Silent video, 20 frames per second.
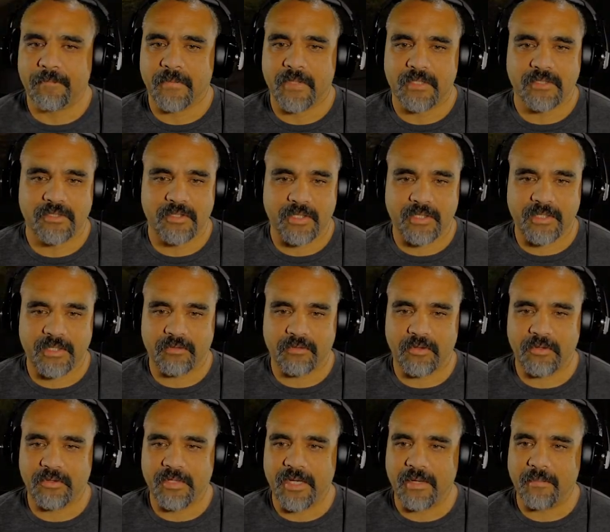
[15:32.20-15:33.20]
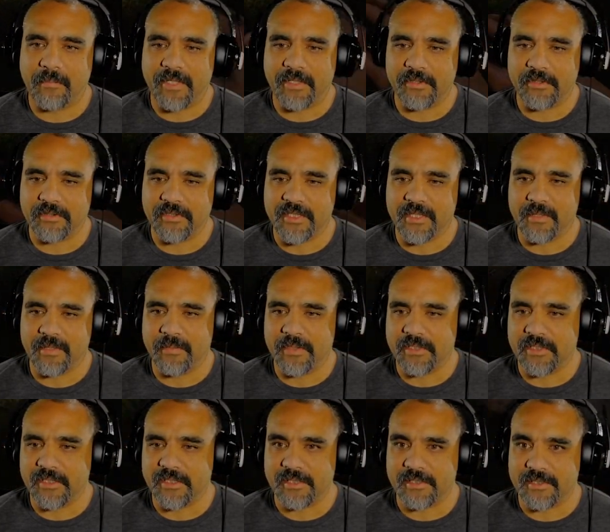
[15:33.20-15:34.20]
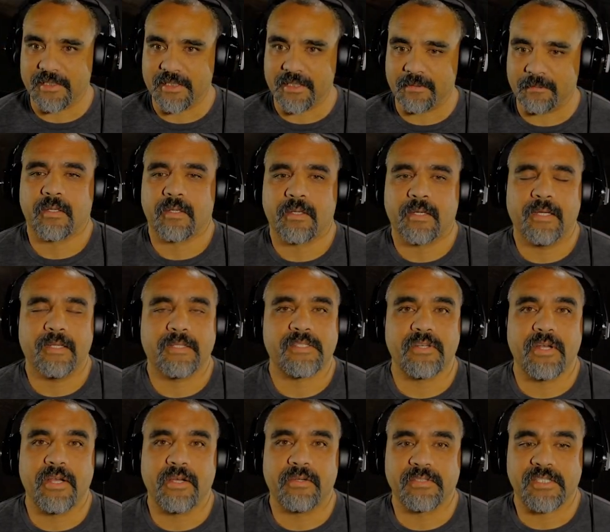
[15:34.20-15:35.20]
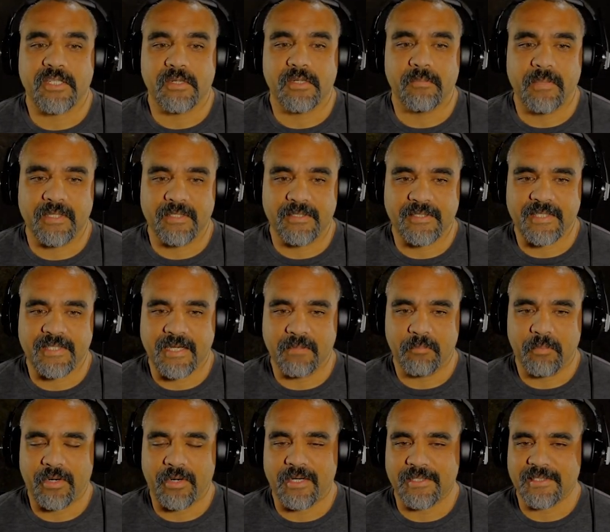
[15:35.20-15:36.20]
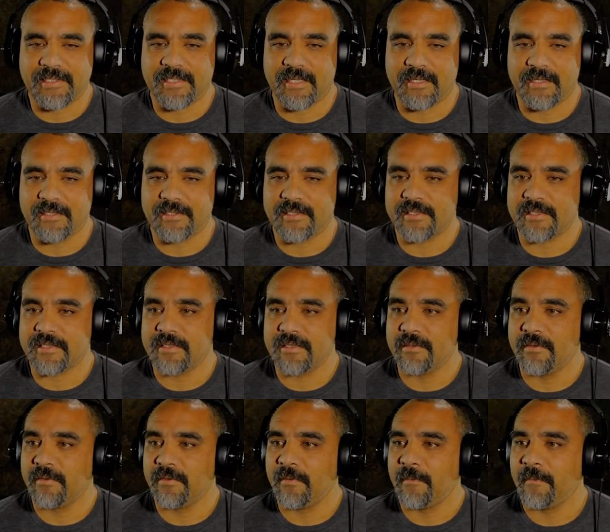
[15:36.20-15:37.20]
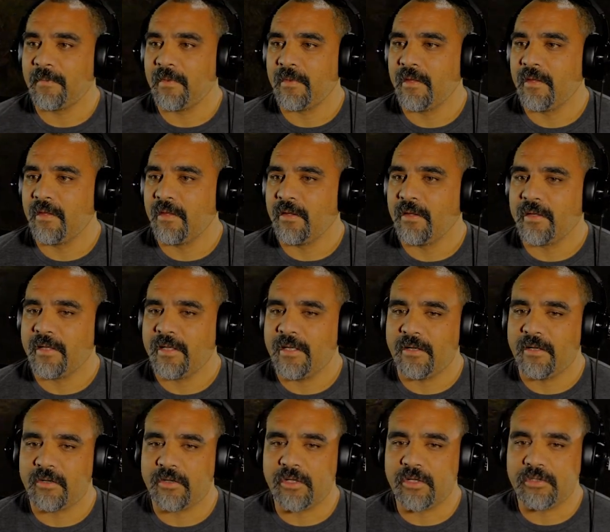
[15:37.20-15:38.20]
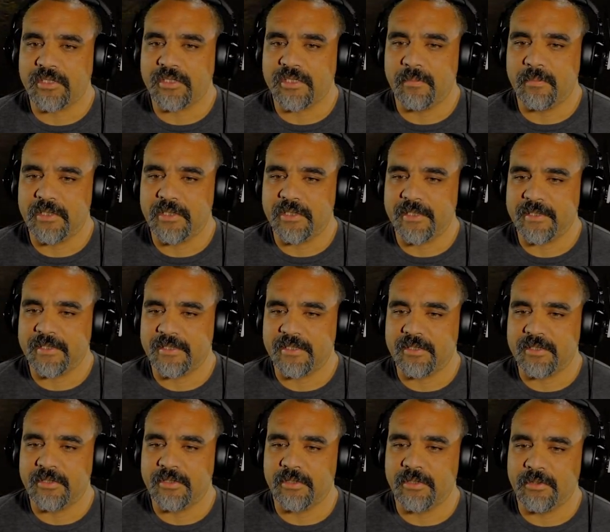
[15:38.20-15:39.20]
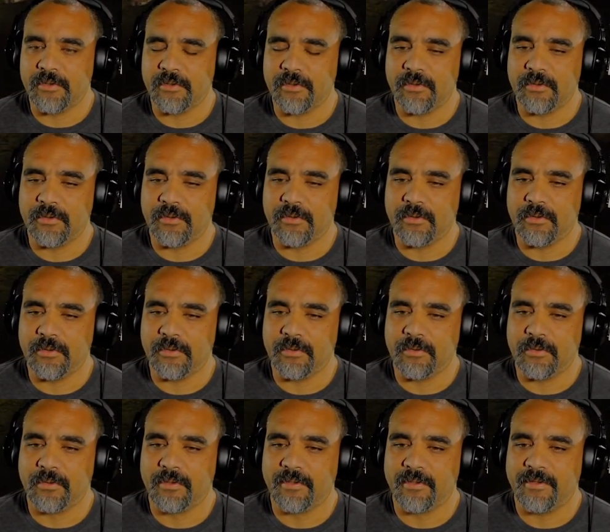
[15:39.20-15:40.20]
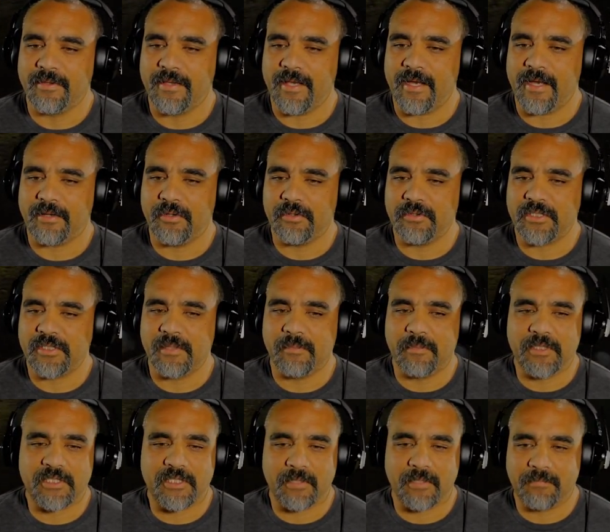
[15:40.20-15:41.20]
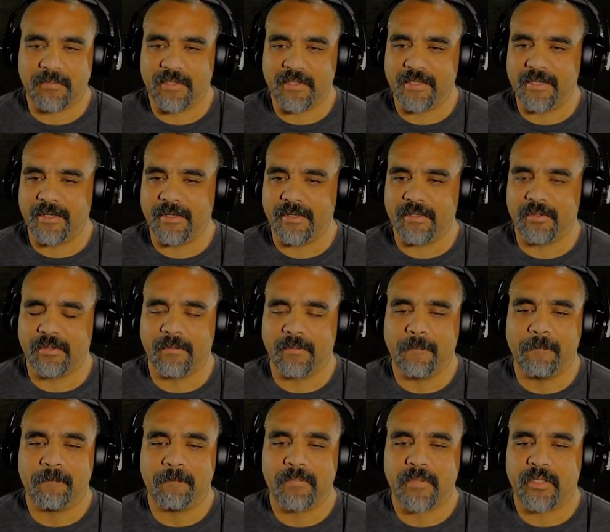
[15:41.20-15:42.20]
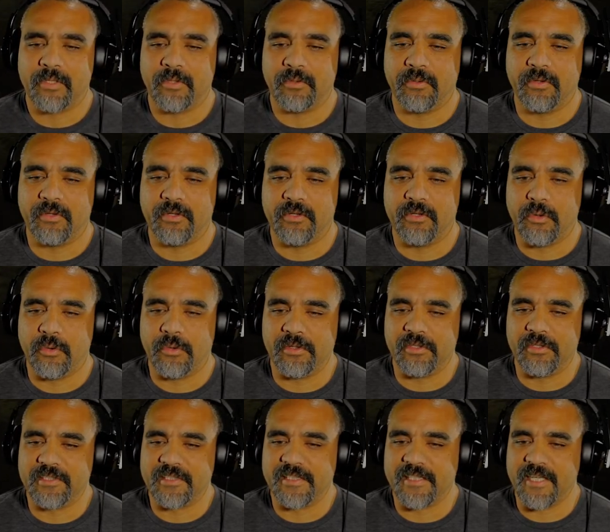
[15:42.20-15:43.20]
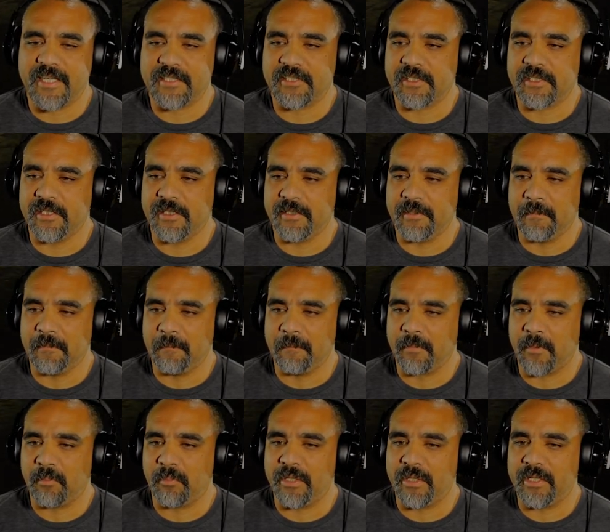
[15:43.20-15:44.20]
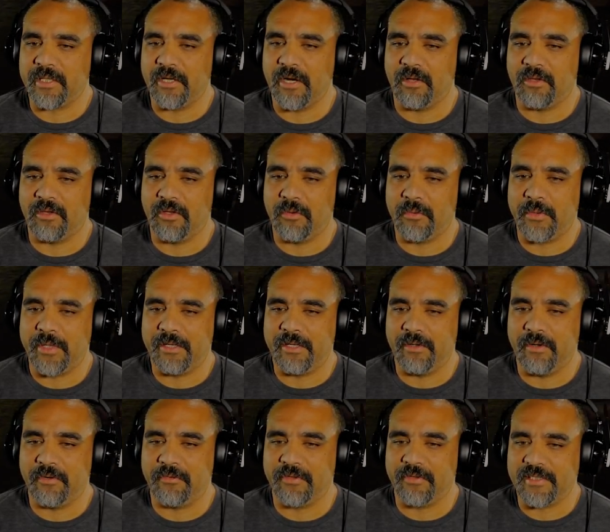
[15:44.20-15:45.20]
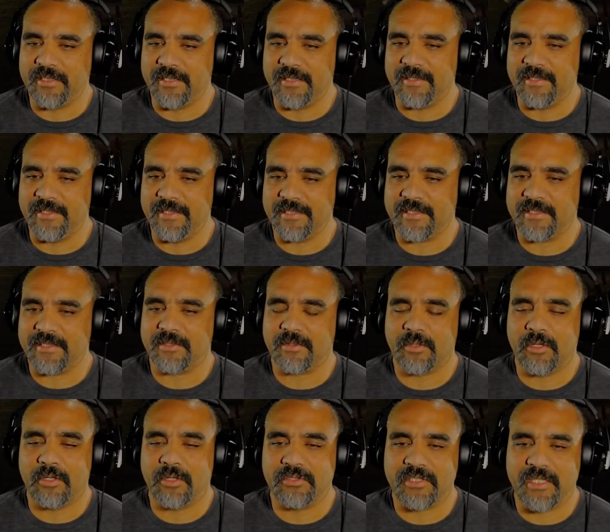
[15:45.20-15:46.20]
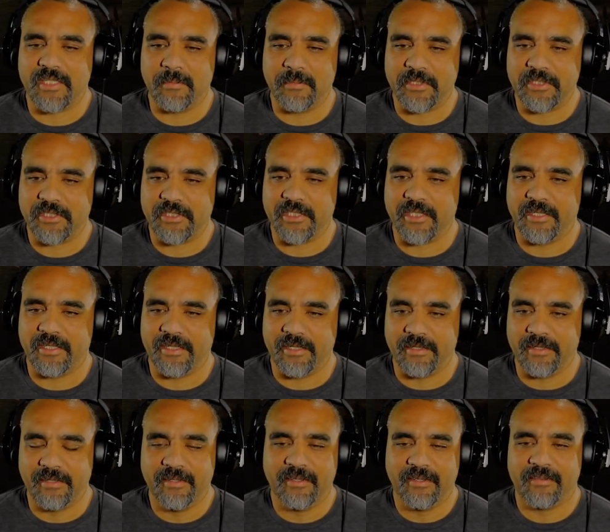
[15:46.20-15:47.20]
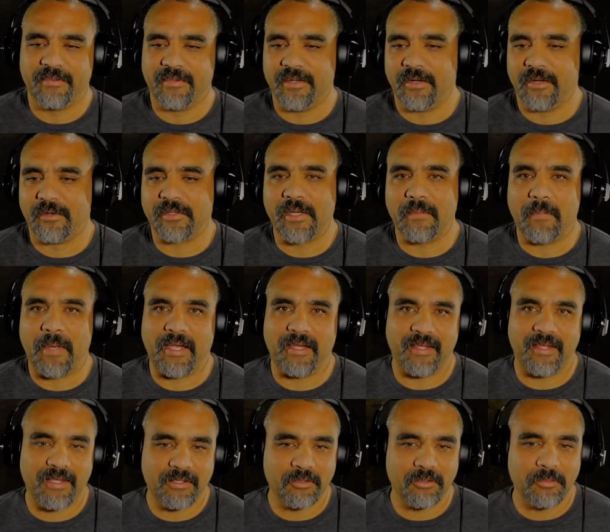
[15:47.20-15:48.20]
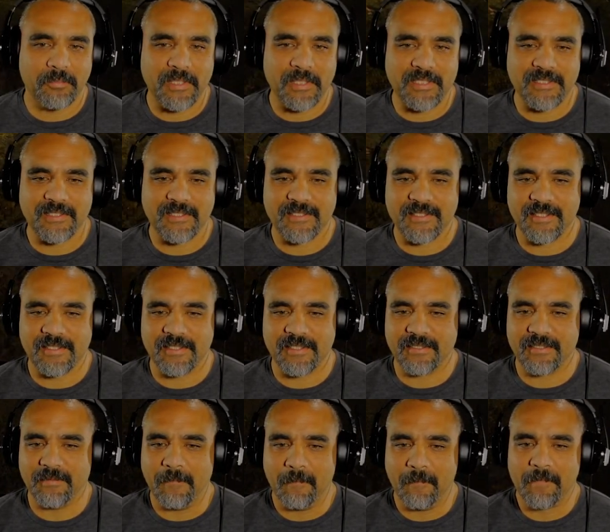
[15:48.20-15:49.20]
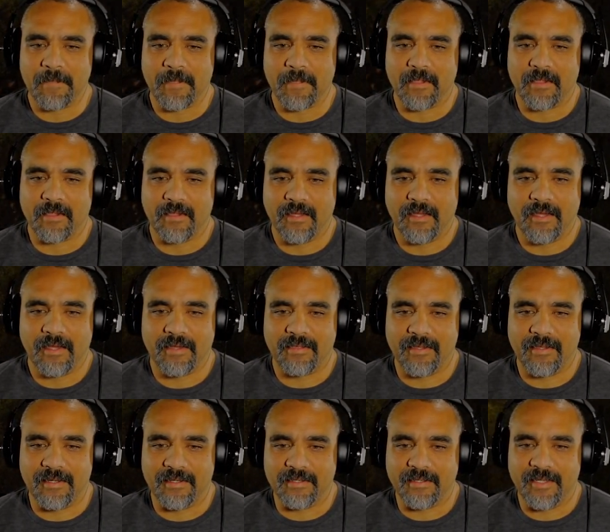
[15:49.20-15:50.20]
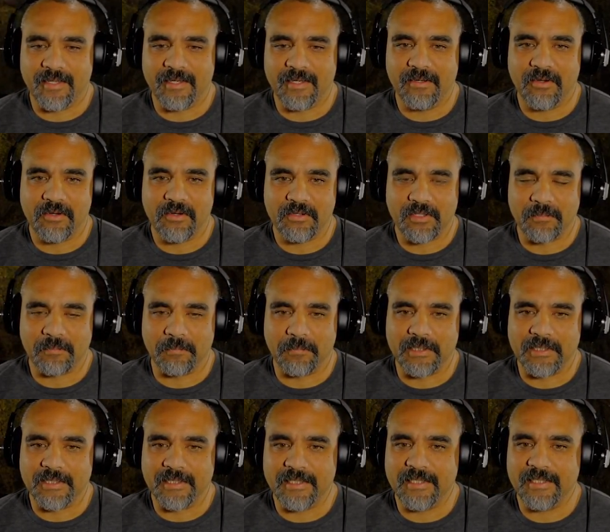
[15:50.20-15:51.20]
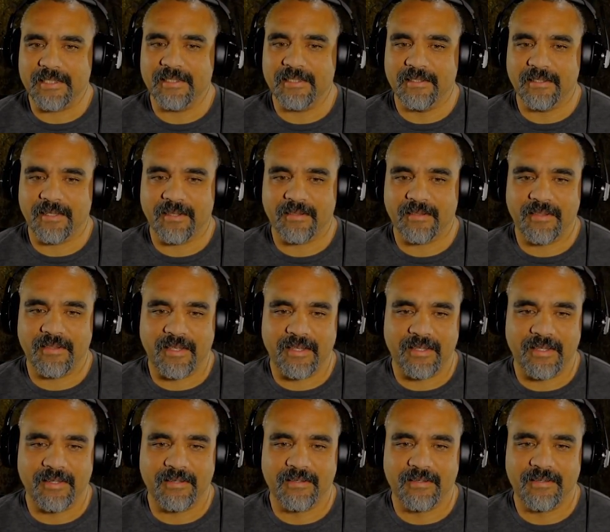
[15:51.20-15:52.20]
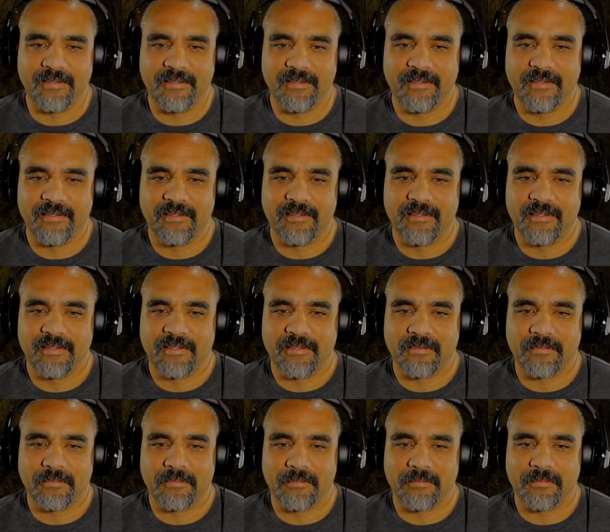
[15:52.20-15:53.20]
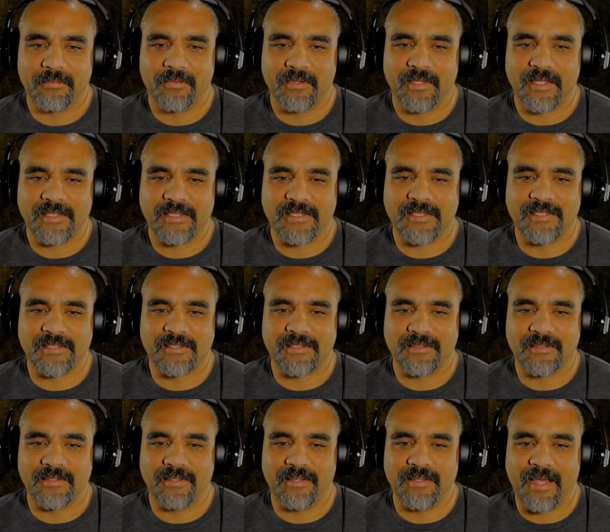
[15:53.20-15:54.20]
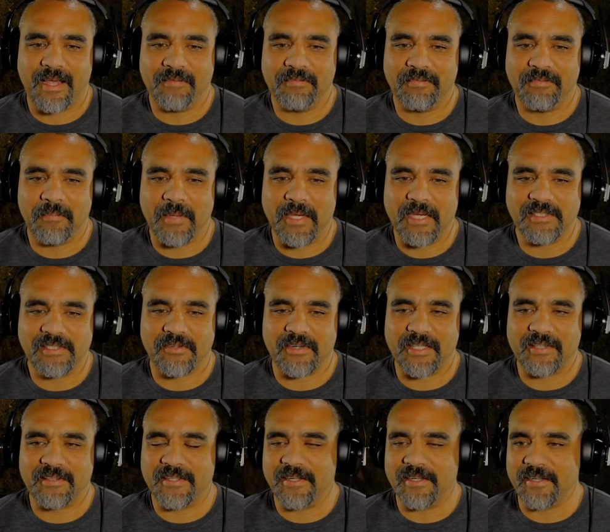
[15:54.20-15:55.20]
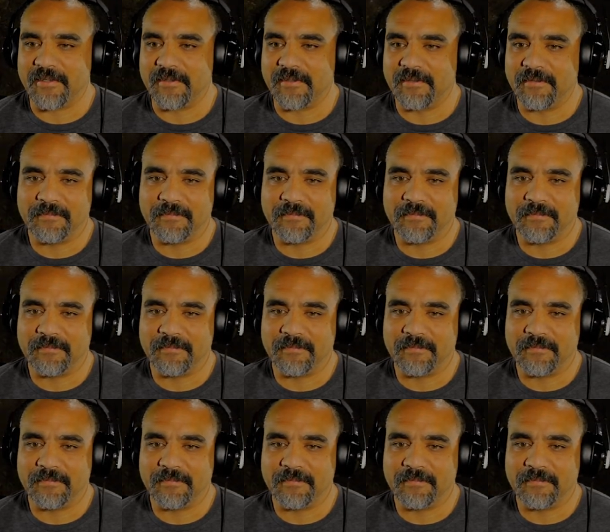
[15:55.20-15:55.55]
so I can throw down my ghost images. Okay, so now it's gonna be the same process. Get our ghost images to that ghost image up there, go to the northern section, bring it all the way over to this ghost image here. Then I'll get my angle pieces in and then get it all completed, and then that's half the base right there.